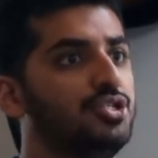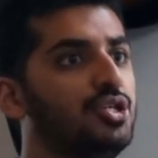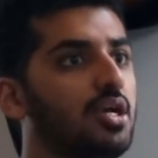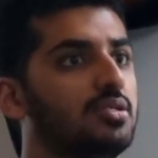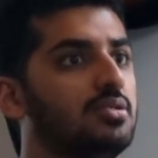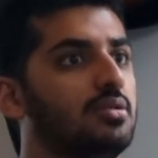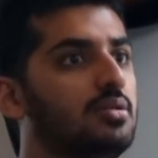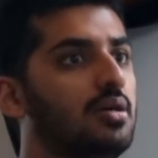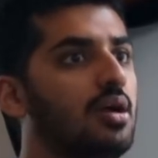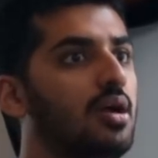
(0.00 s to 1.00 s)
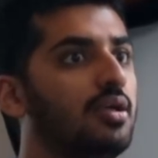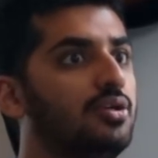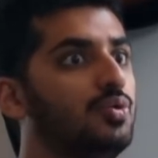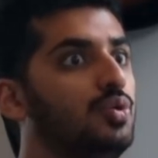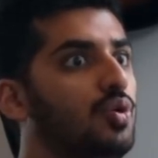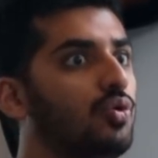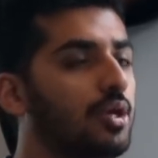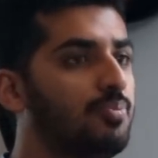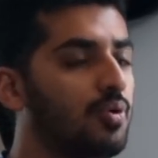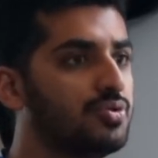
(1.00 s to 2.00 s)
just either do
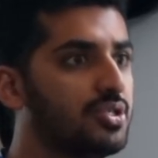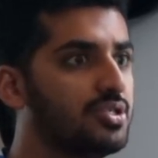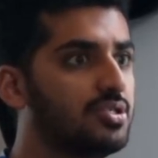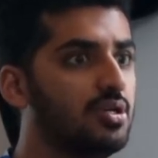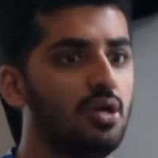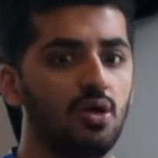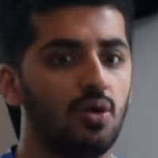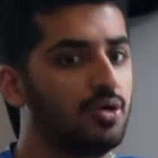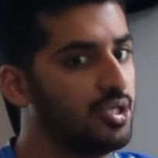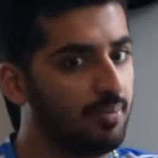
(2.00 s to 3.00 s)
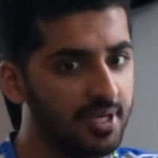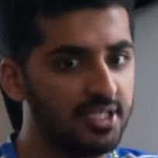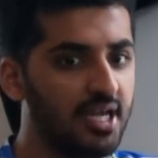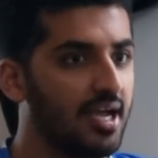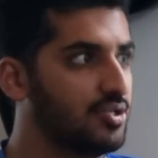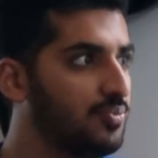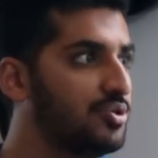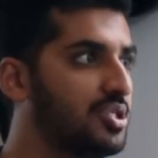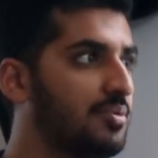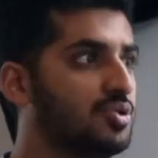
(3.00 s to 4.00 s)
yogic poses or jumping jacks or
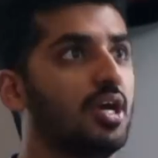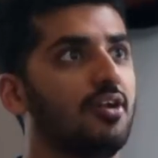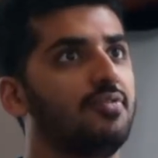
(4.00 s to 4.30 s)
push-ups to kind